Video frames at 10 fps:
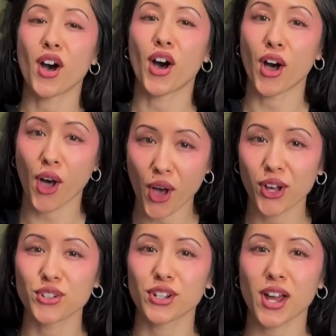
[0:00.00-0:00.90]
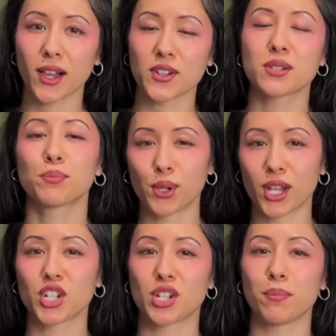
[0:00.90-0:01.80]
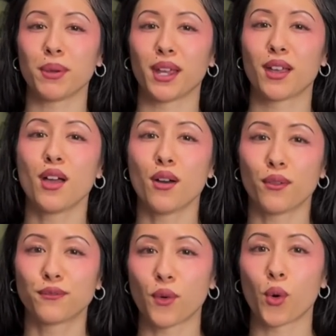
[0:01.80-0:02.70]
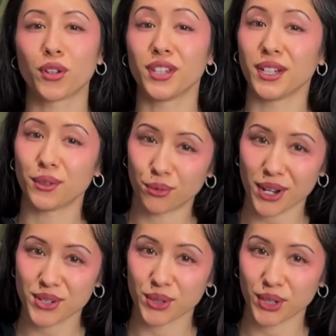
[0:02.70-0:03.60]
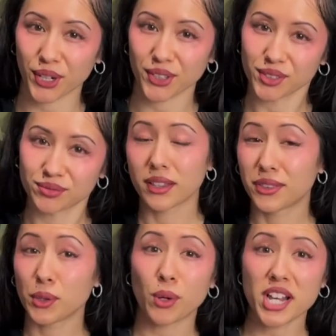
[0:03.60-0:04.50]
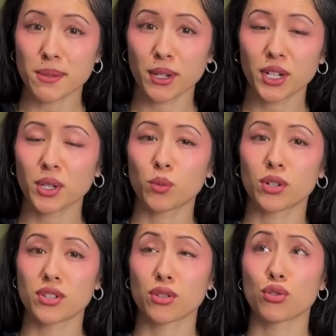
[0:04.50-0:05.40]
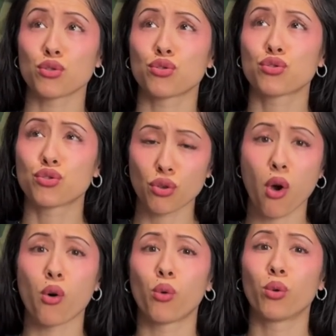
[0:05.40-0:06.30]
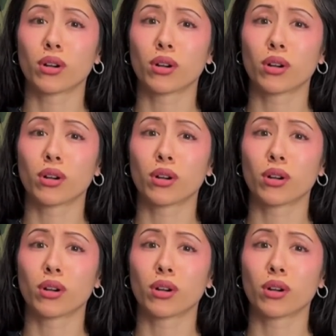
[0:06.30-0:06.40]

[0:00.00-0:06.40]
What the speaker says: $100 plus shipping for the rice cooker. The rice maker was so